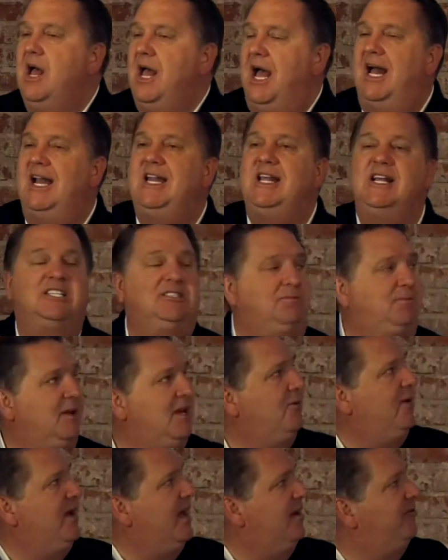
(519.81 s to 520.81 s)
At eXp,
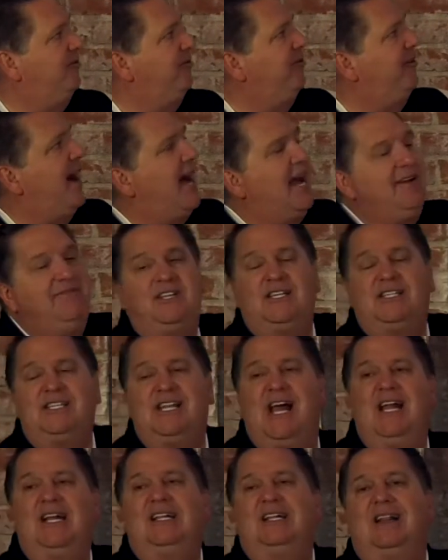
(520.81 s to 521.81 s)
we have 5 to
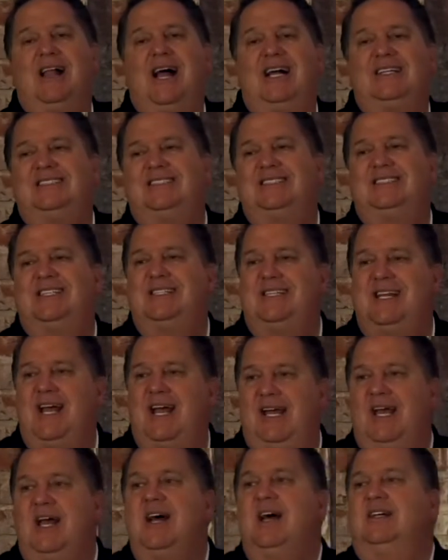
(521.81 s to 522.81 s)
10 classes a
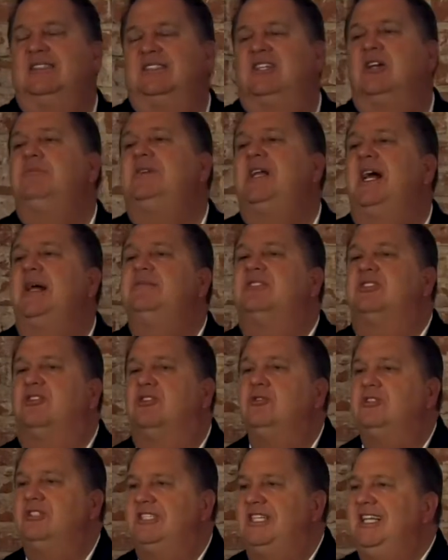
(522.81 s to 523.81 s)
day, sometimes
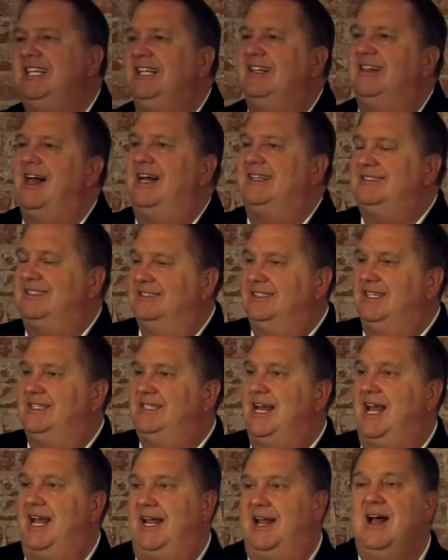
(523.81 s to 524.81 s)
13 classes a
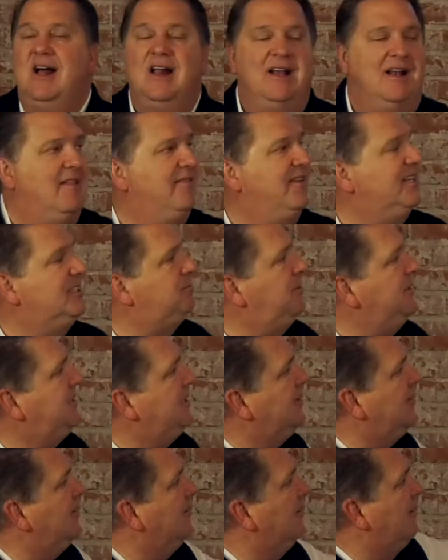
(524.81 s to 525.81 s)
day. Now, this
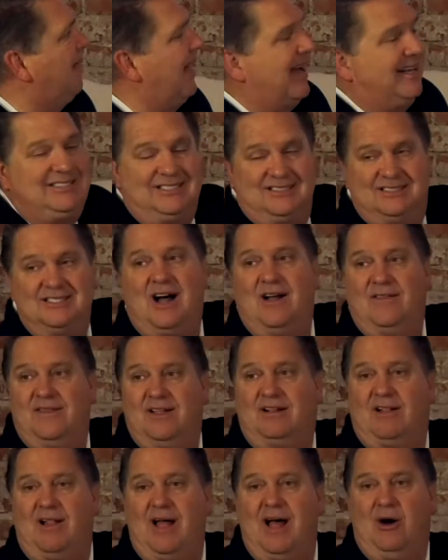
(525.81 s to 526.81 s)
particular class is not in the
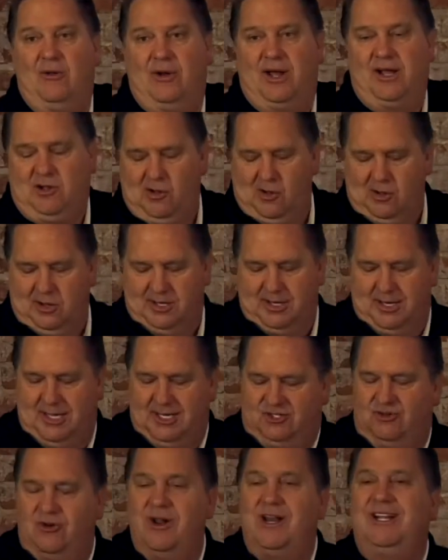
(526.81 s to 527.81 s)
cloud. I call it a
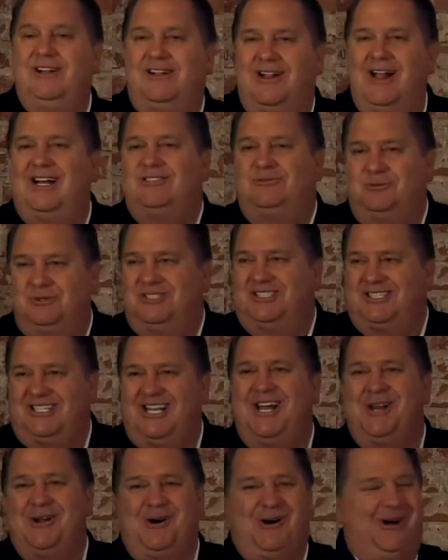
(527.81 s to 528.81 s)
training class with
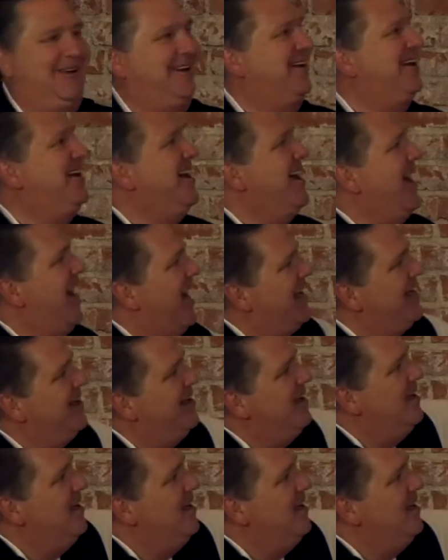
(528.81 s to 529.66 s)
skin on. And